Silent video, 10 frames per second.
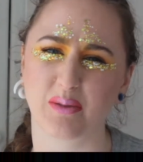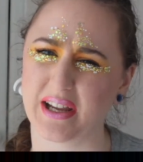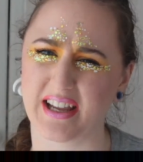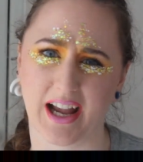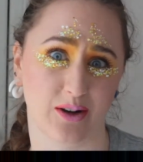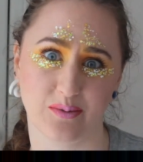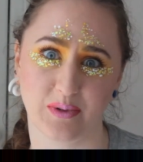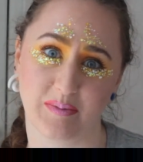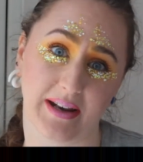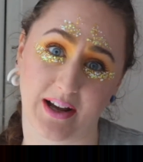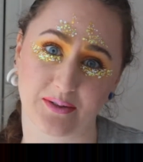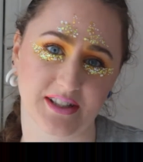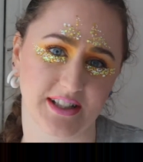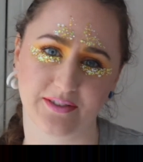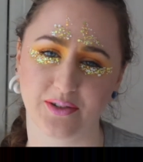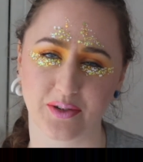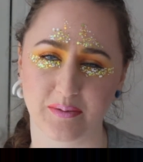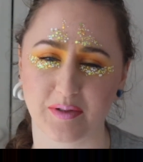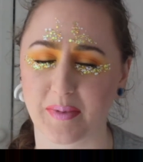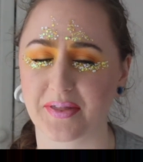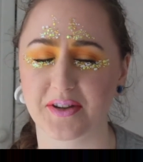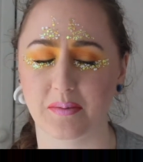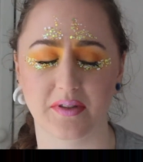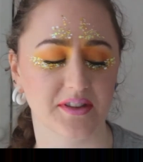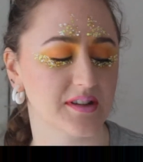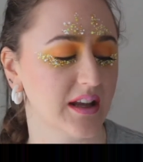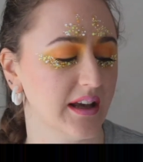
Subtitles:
We've been house sitting for them for months and months,